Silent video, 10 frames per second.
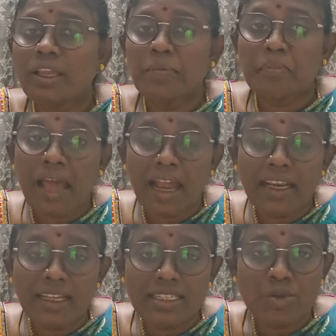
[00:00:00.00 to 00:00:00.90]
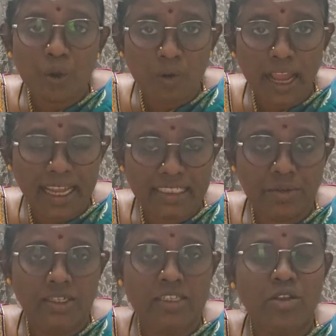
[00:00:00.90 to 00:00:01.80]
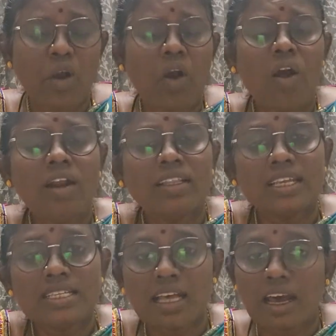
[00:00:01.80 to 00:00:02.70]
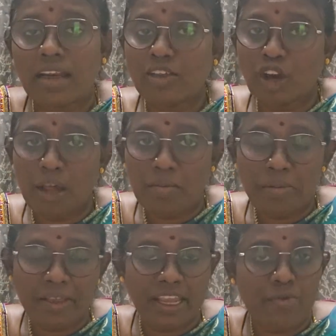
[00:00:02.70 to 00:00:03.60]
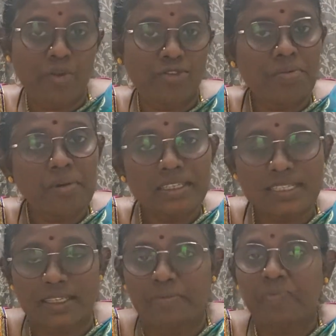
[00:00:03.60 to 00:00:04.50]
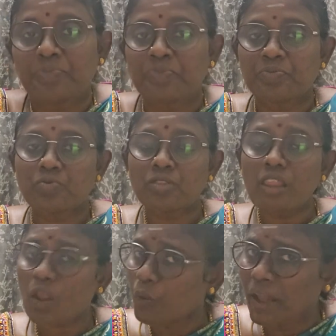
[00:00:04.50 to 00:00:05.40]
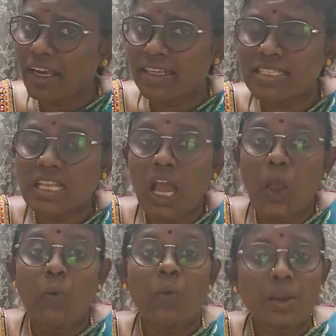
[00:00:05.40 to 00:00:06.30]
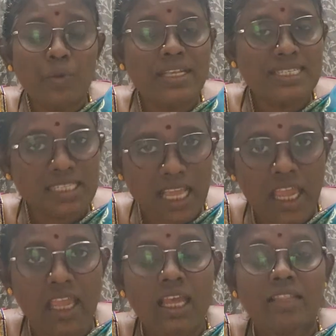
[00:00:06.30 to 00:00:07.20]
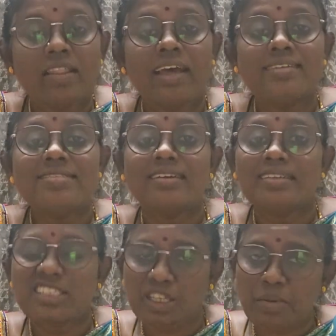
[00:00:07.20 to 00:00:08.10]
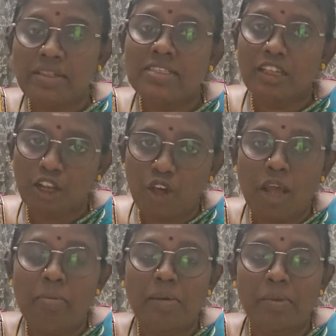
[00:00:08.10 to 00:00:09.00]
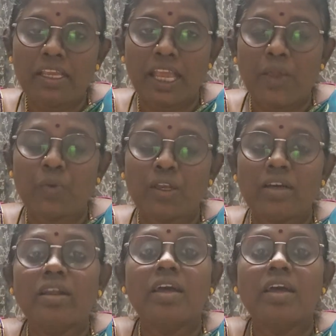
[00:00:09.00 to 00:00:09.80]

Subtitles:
planning his own activities, all these are a normal behavior of a person. Whereas when we say there is a disturbance in the normal behavior,